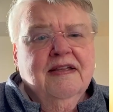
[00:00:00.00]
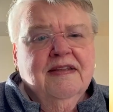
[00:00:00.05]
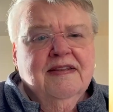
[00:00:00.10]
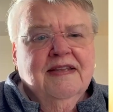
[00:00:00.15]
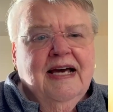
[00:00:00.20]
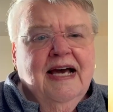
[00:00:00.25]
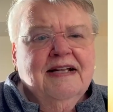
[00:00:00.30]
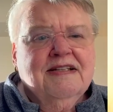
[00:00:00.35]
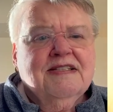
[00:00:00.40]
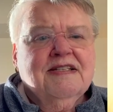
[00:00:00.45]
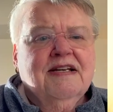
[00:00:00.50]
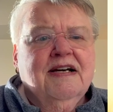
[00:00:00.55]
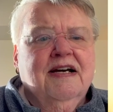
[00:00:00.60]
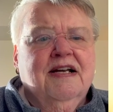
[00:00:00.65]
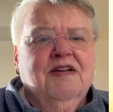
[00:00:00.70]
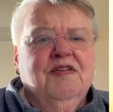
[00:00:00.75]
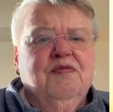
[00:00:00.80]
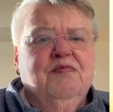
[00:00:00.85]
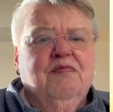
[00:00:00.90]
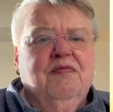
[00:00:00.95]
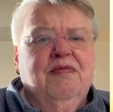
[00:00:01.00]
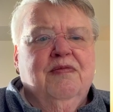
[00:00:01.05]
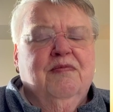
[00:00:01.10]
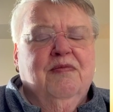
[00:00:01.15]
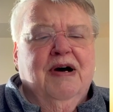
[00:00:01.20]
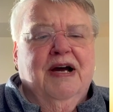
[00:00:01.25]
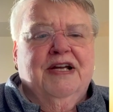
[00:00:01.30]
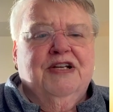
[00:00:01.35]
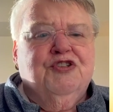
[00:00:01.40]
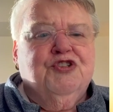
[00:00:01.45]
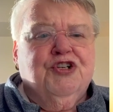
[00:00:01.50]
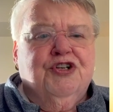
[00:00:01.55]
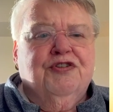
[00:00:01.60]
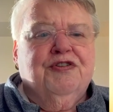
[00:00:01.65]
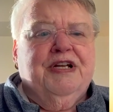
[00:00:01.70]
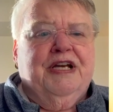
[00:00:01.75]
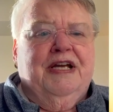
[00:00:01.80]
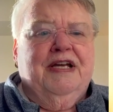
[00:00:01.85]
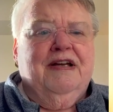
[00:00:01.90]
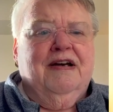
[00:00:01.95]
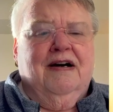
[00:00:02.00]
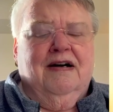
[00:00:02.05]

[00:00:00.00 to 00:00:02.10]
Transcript: That's kind of my journey,